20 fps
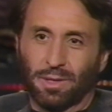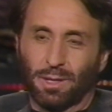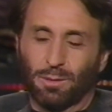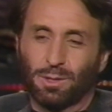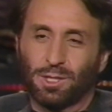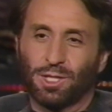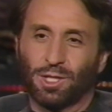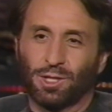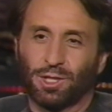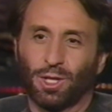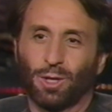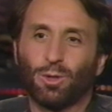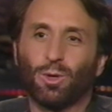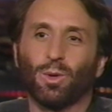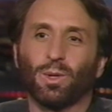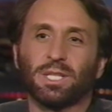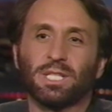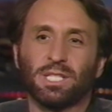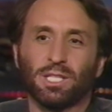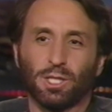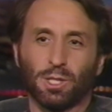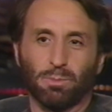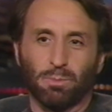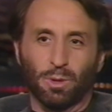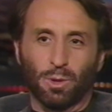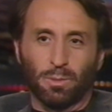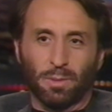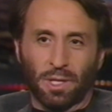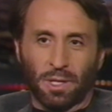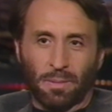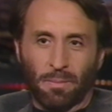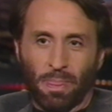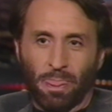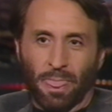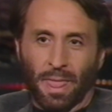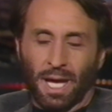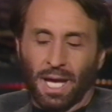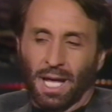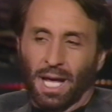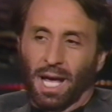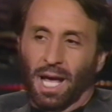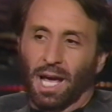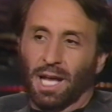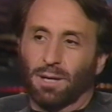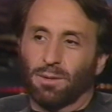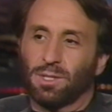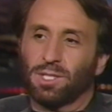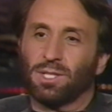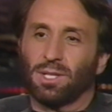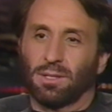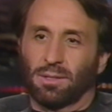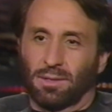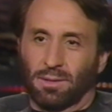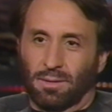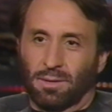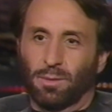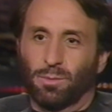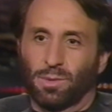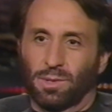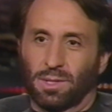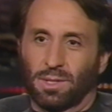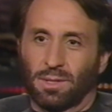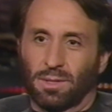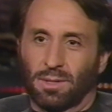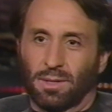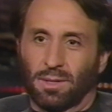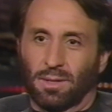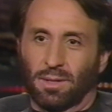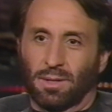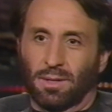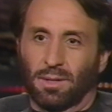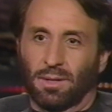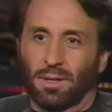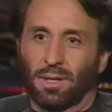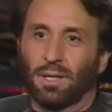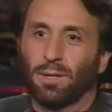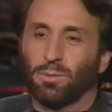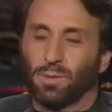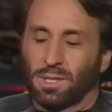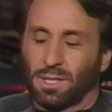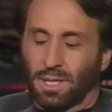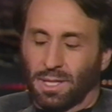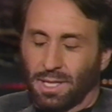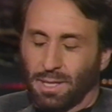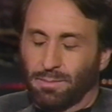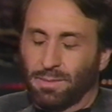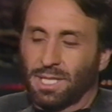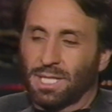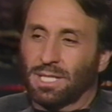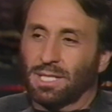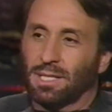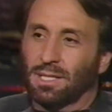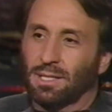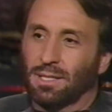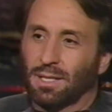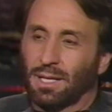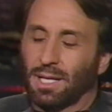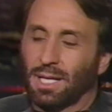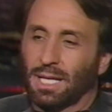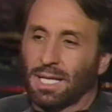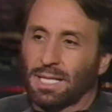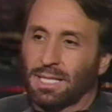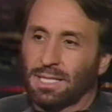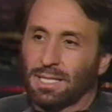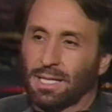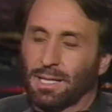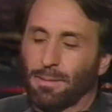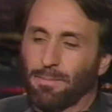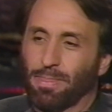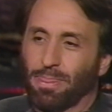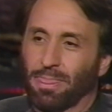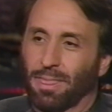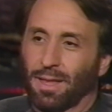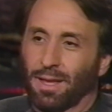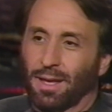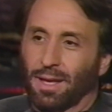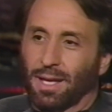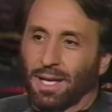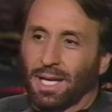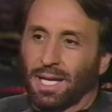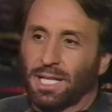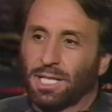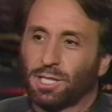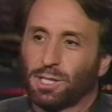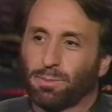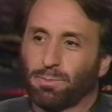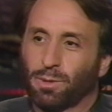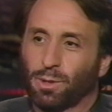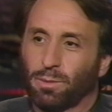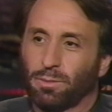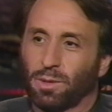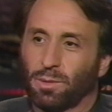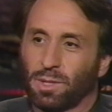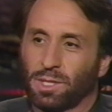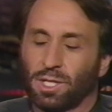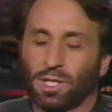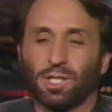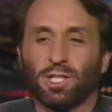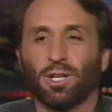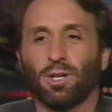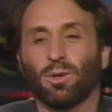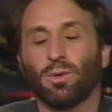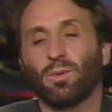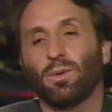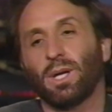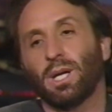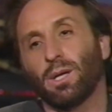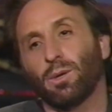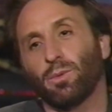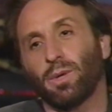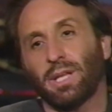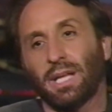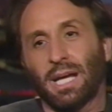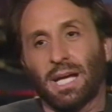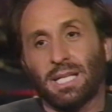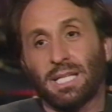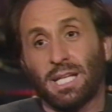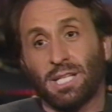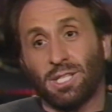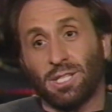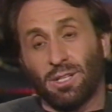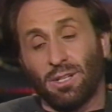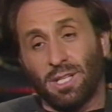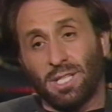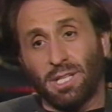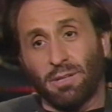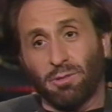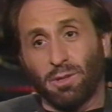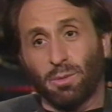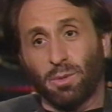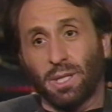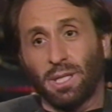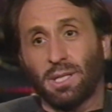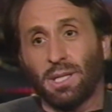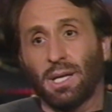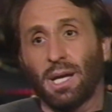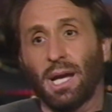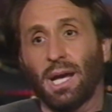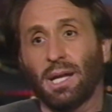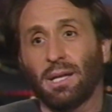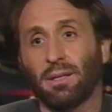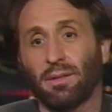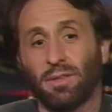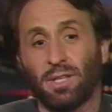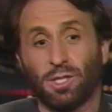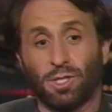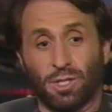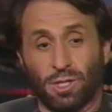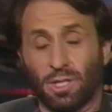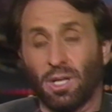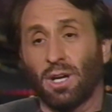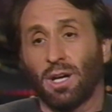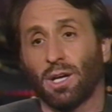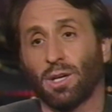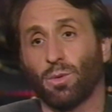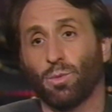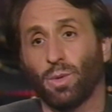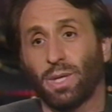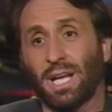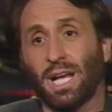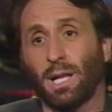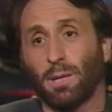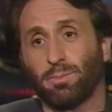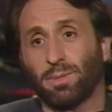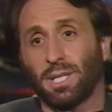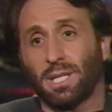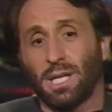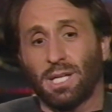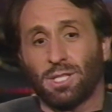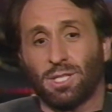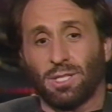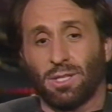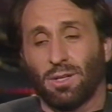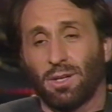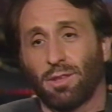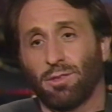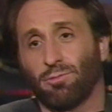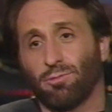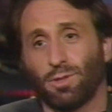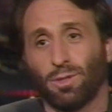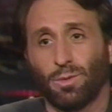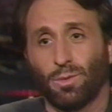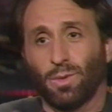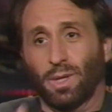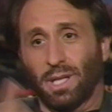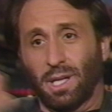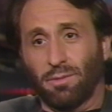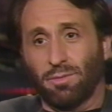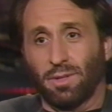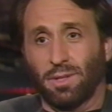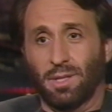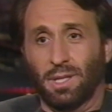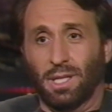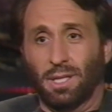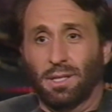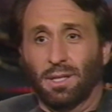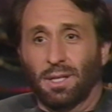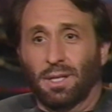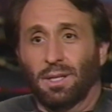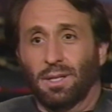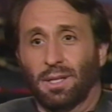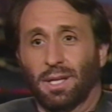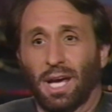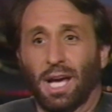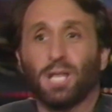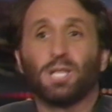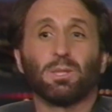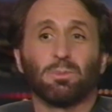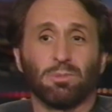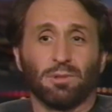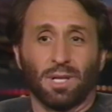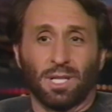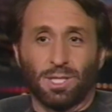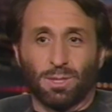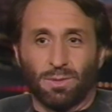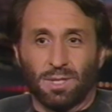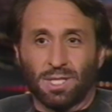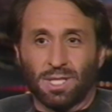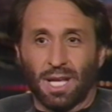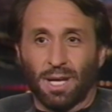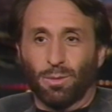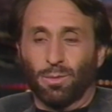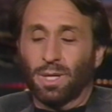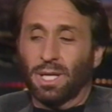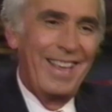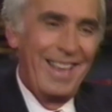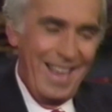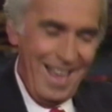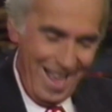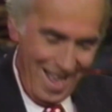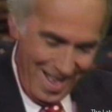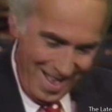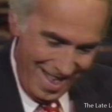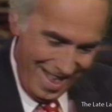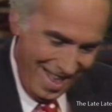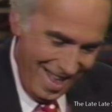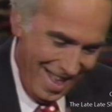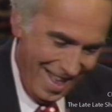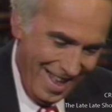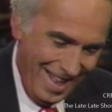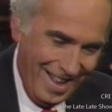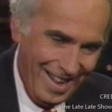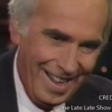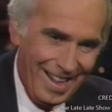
there mm-hmm. was a show called Here's Boomer. Oh, and it was the, a, it, the dog on N B C. It was on yeah. N B C, and um, Here's Boomer was a show uh, where they had guest stars every week, and this dog would help the guest star through whatever the enterprise was that week. So I was